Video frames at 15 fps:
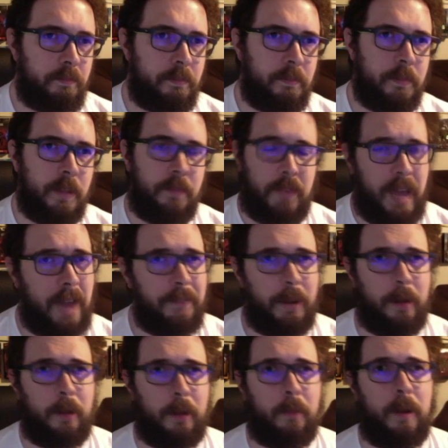If you have
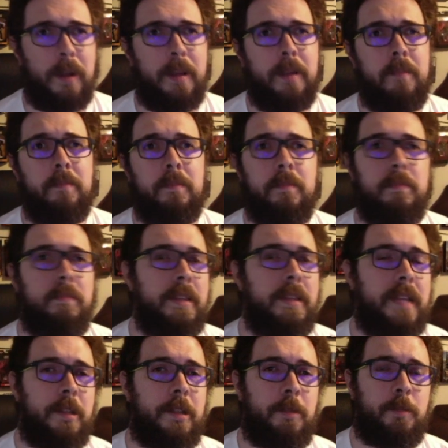not already,
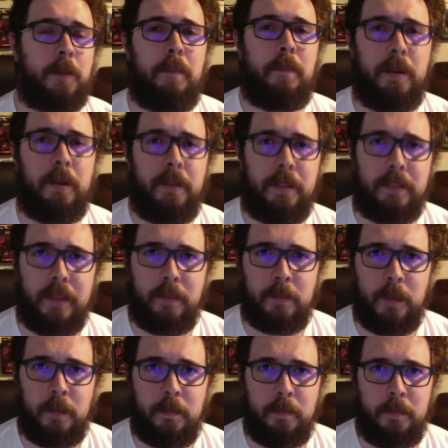hit that subscribe button and
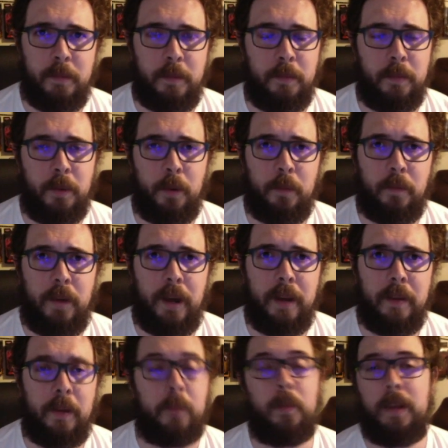thumbs up to be
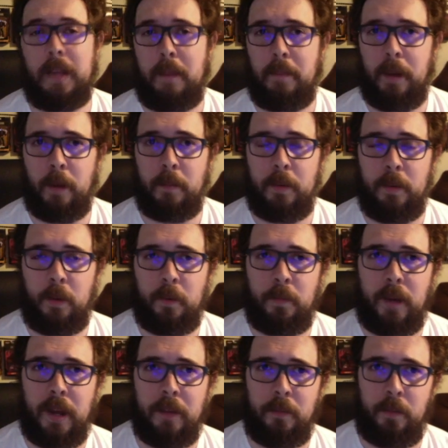notified, or ring that bell to be
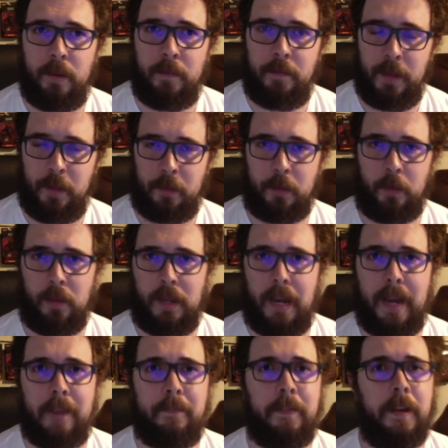notified of when videos go
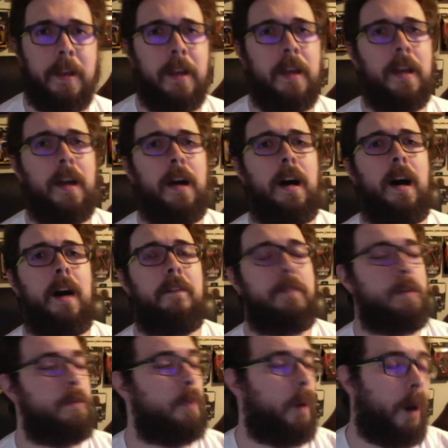live.
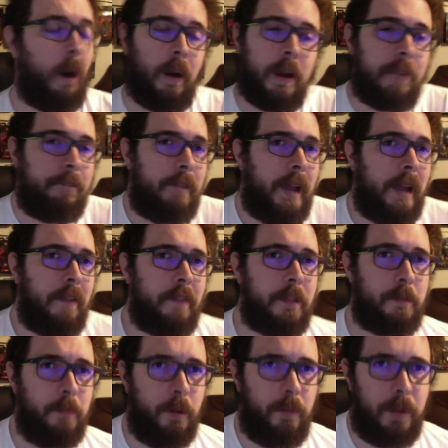If you are a fan of
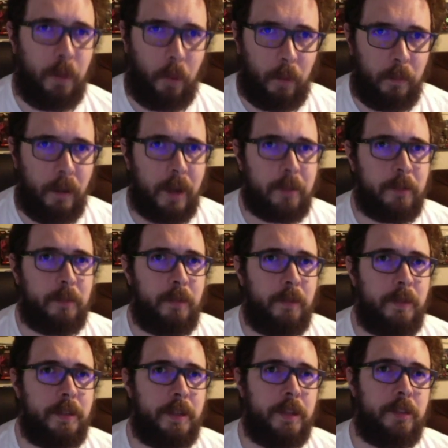this movie or monster
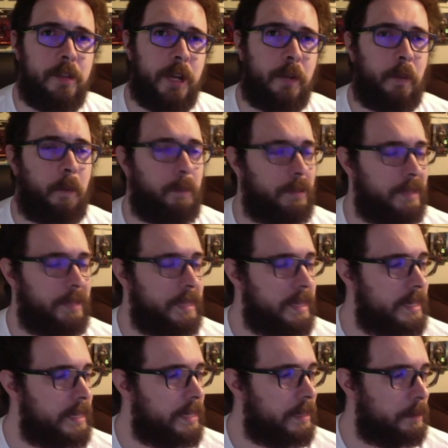movies in general,
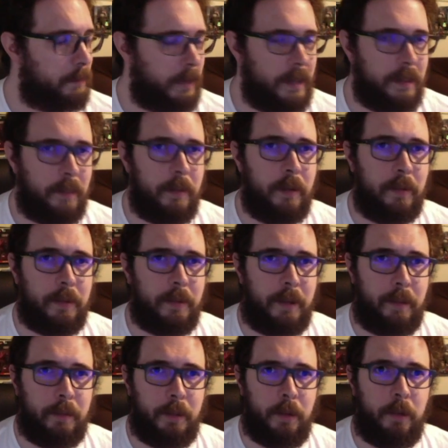please let me know
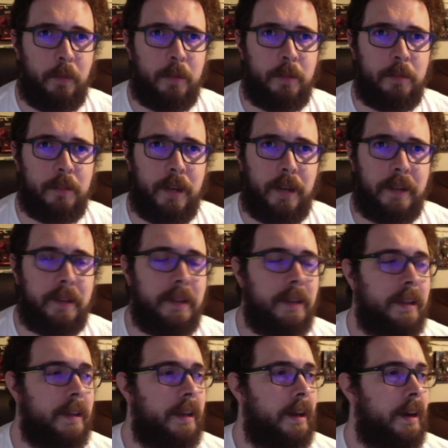down below what you thought.
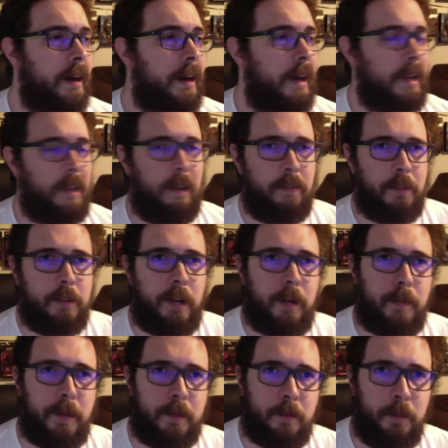I'd love to
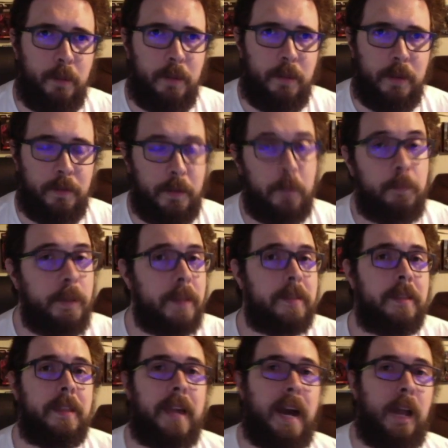talk about this movie. If you've been
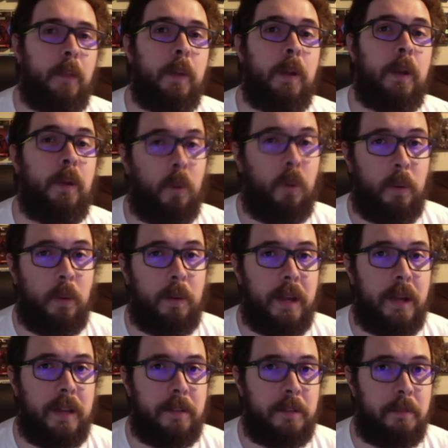to the Halloween Horror
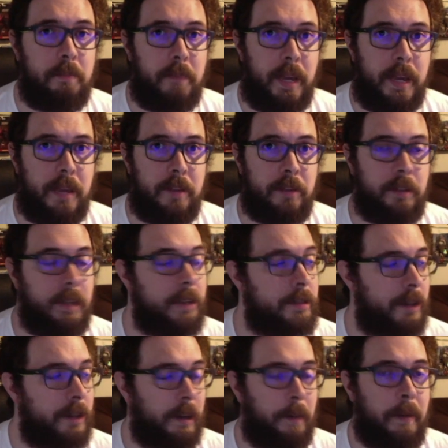Nights maze,
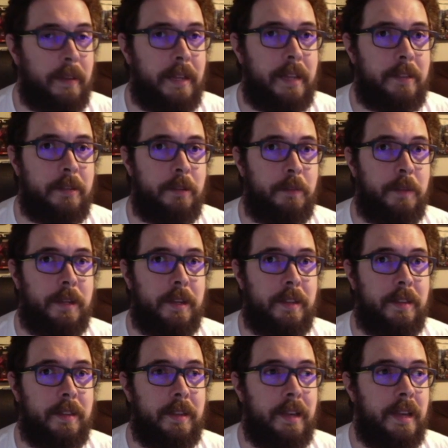let's talk about that too,
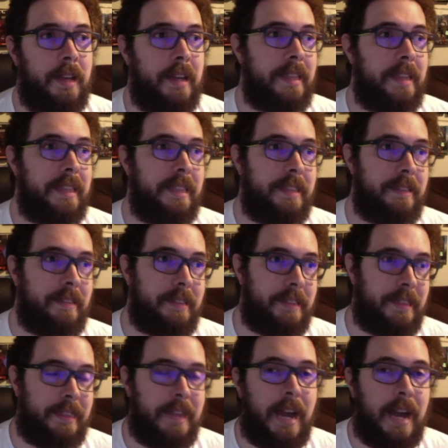because
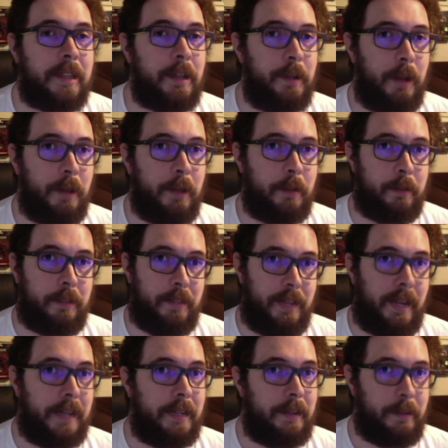that's another
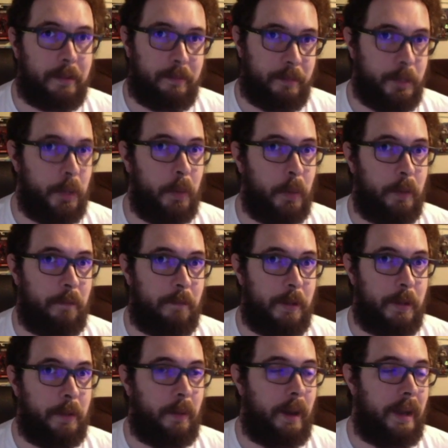thing I can do in a
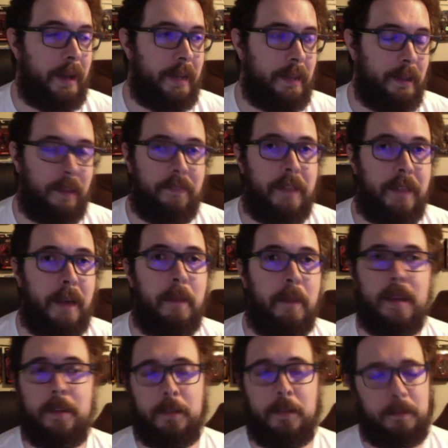video. I love that
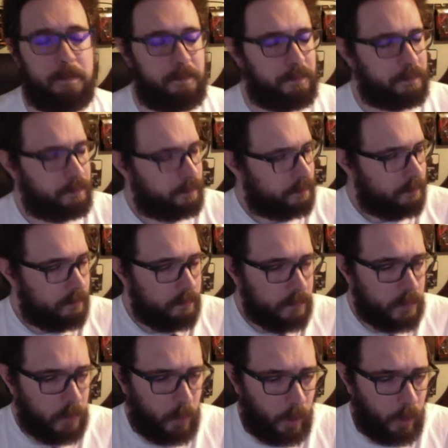maze.
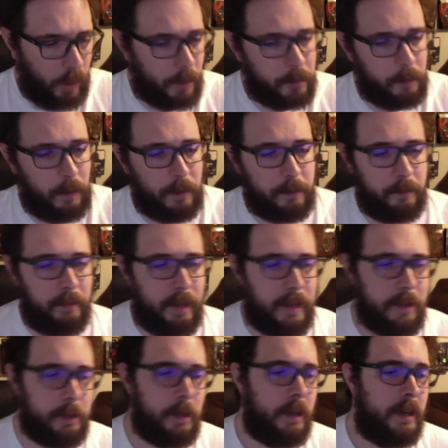Awesome
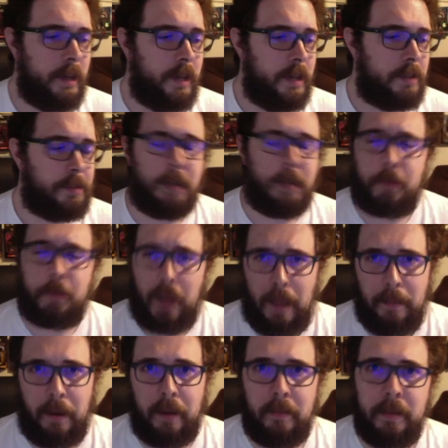maze. Scared the
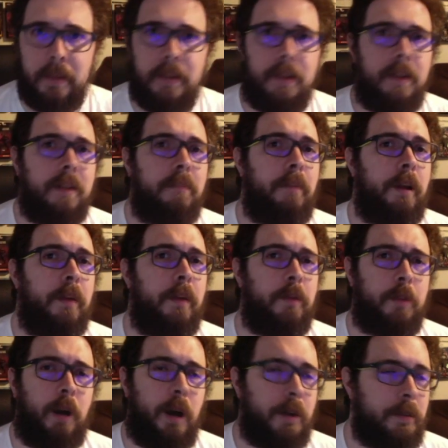crap out of me, but it
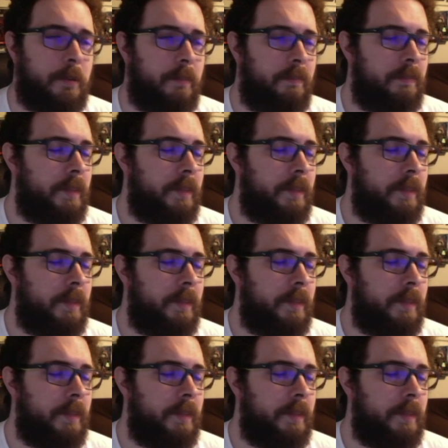was awesome.